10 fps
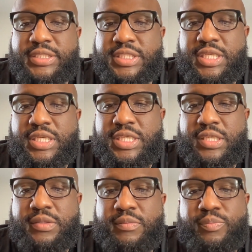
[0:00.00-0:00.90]

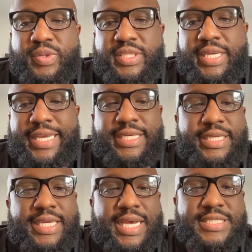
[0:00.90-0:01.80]
brother
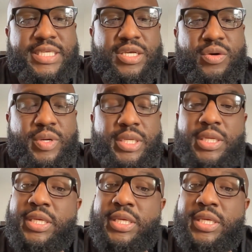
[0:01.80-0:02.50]
AD, how's it going?